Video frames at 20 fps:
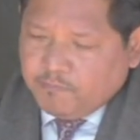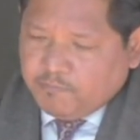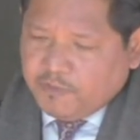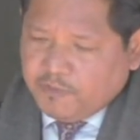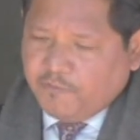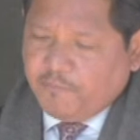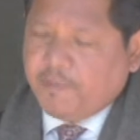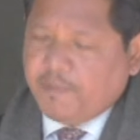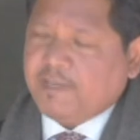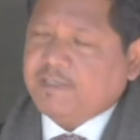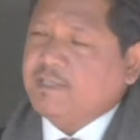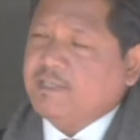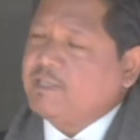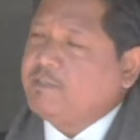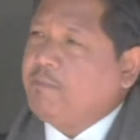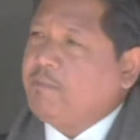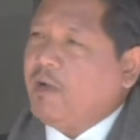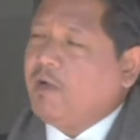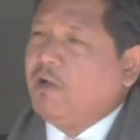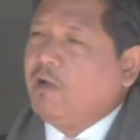chief
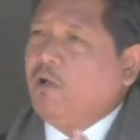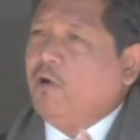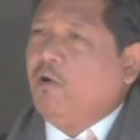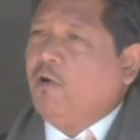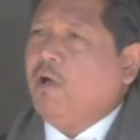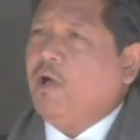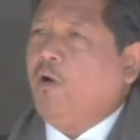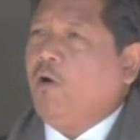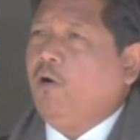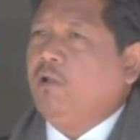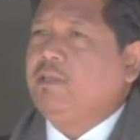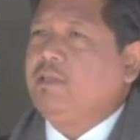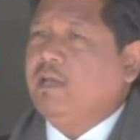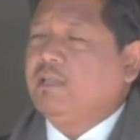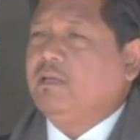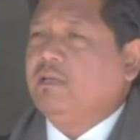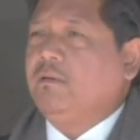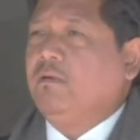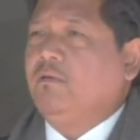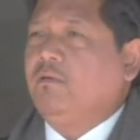minister's bungalow, all the
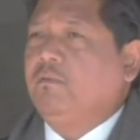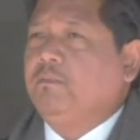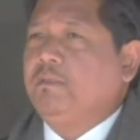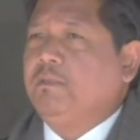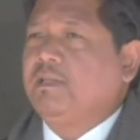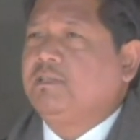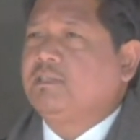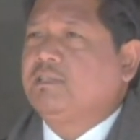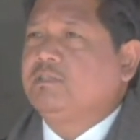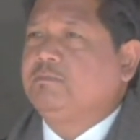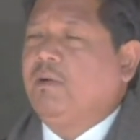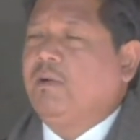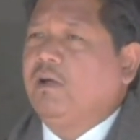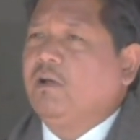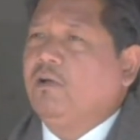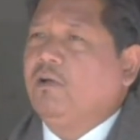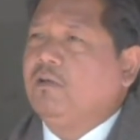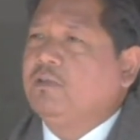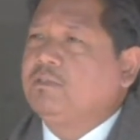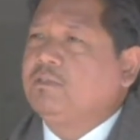other ministers'
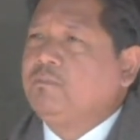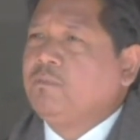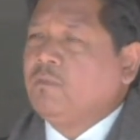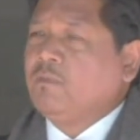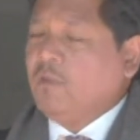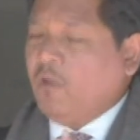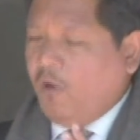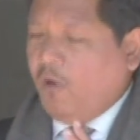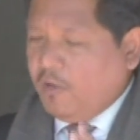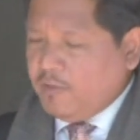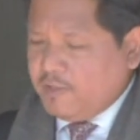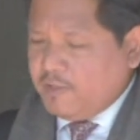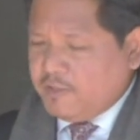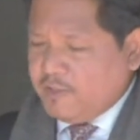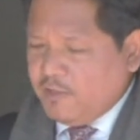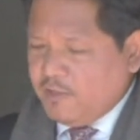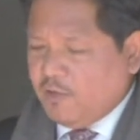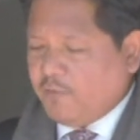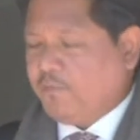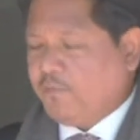bungalows, all the
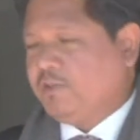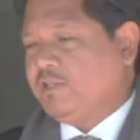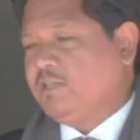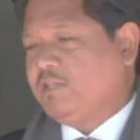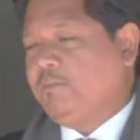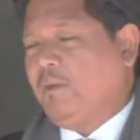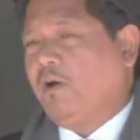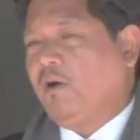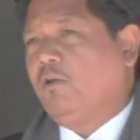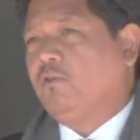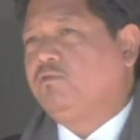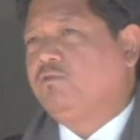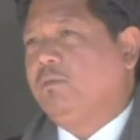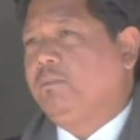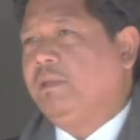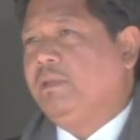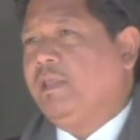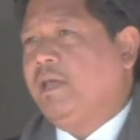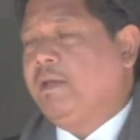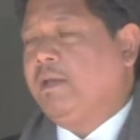senior officials' bungalows
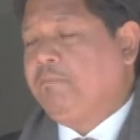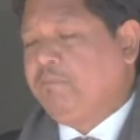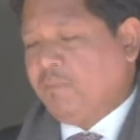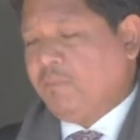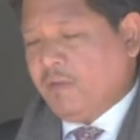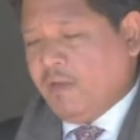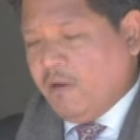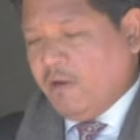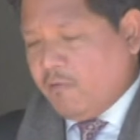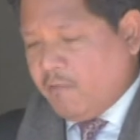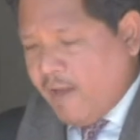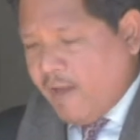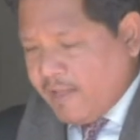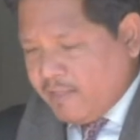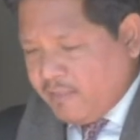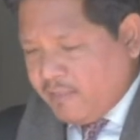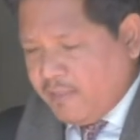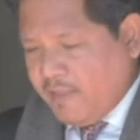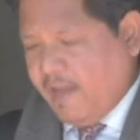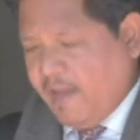will be there,
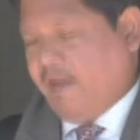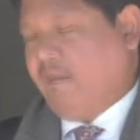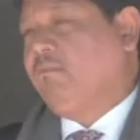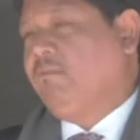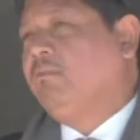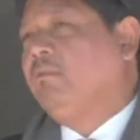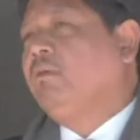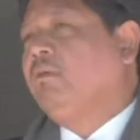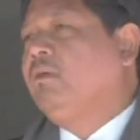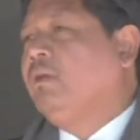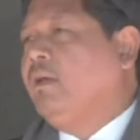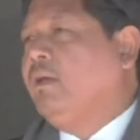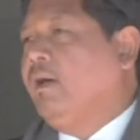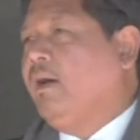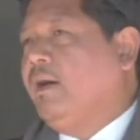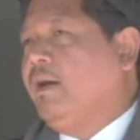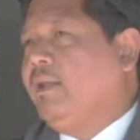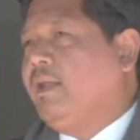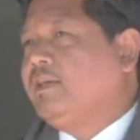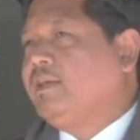right there
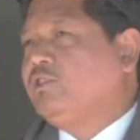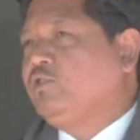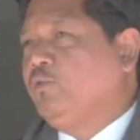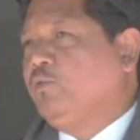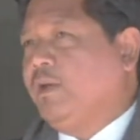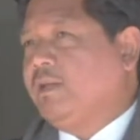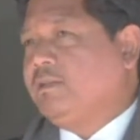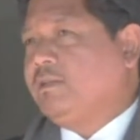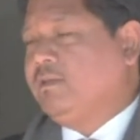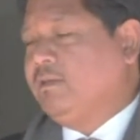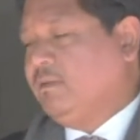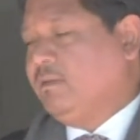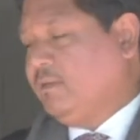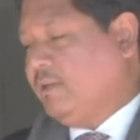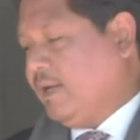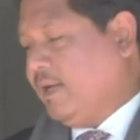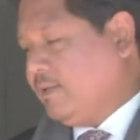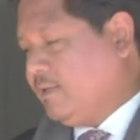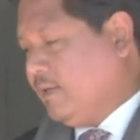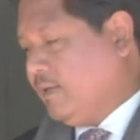next to it.
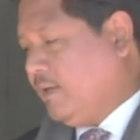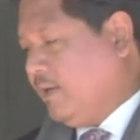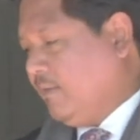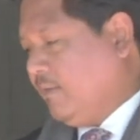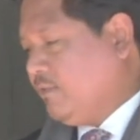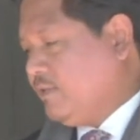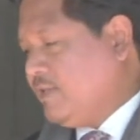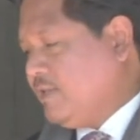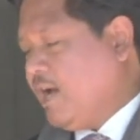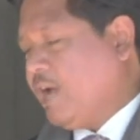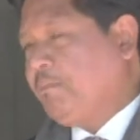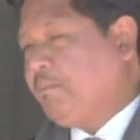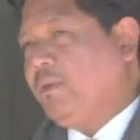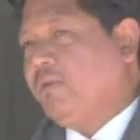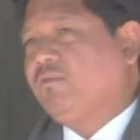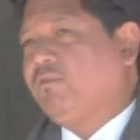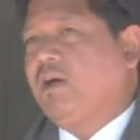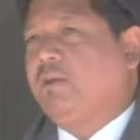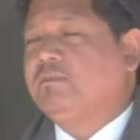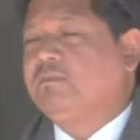That if
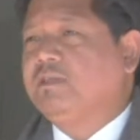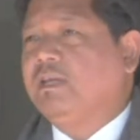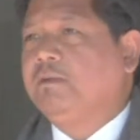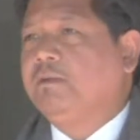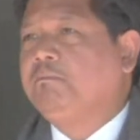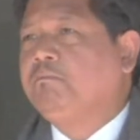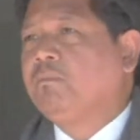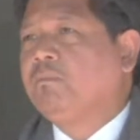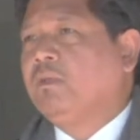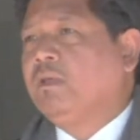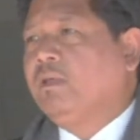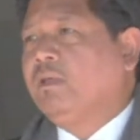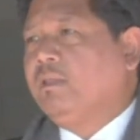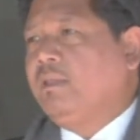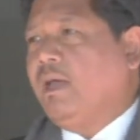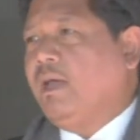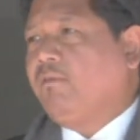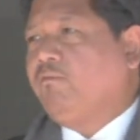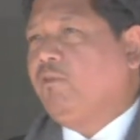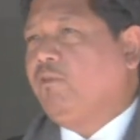CRPF comes in,
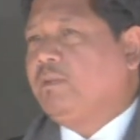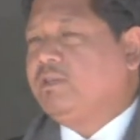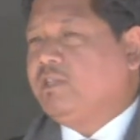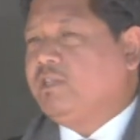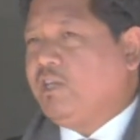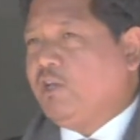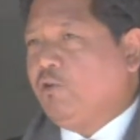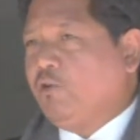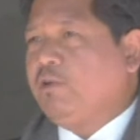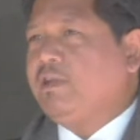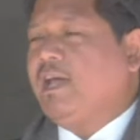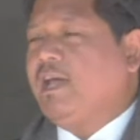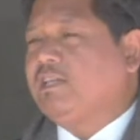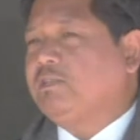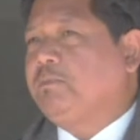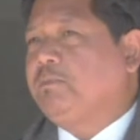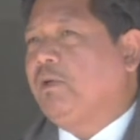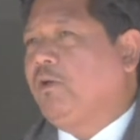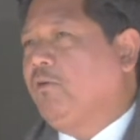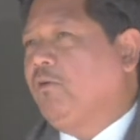then from a security
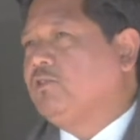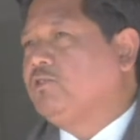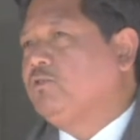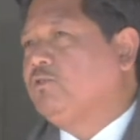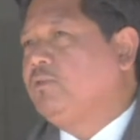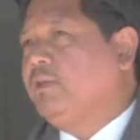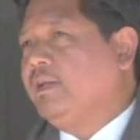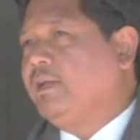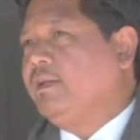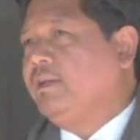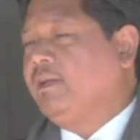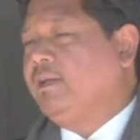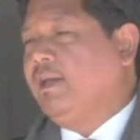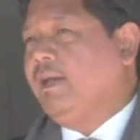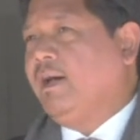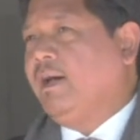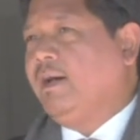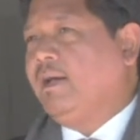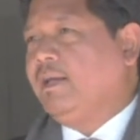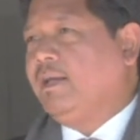aspect also, then
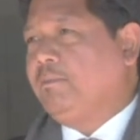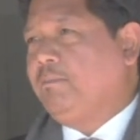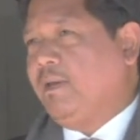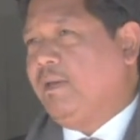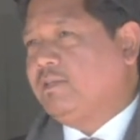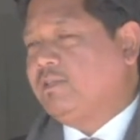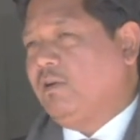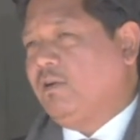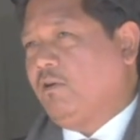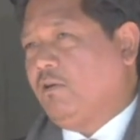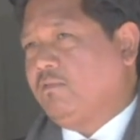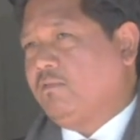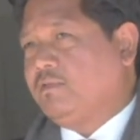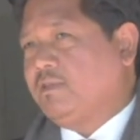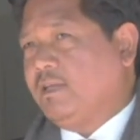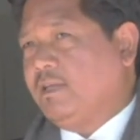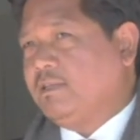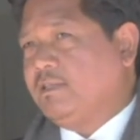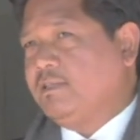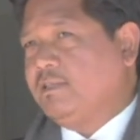it makes a lot of
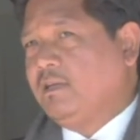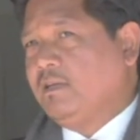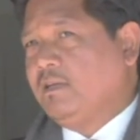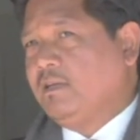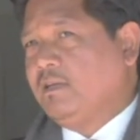sense.